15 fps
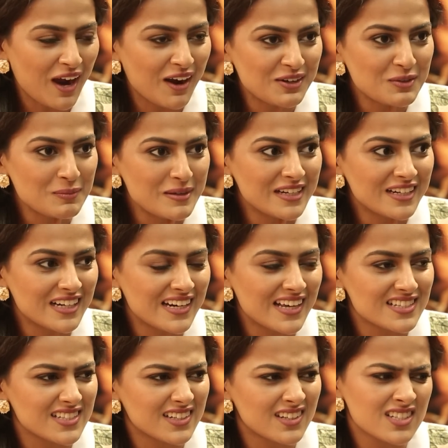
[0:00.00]
can't you be a little
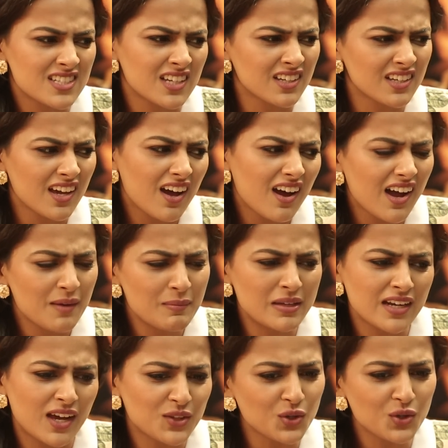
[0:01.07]
excited? He's like, yeah, I
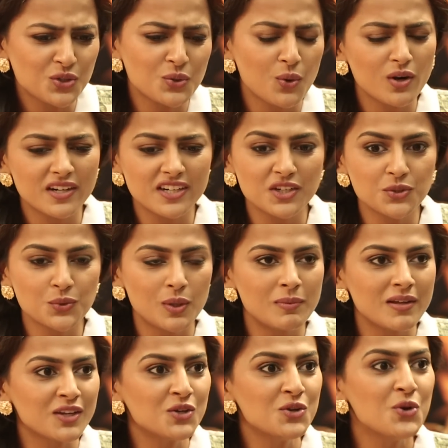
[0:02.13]
mean, I thought you already knew. I'm
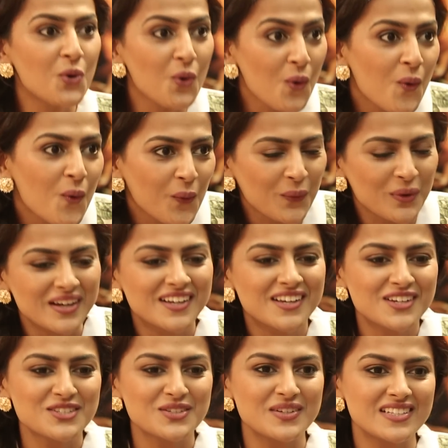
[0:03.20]
like, no.
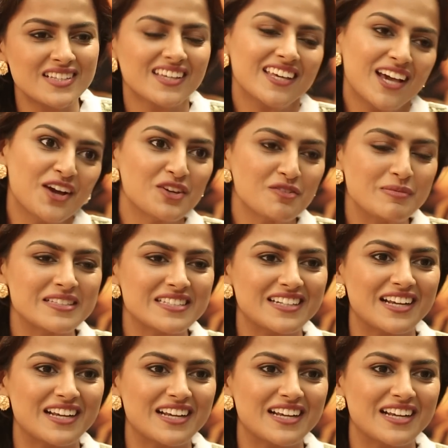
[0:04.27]
So he's like, yeah, you've been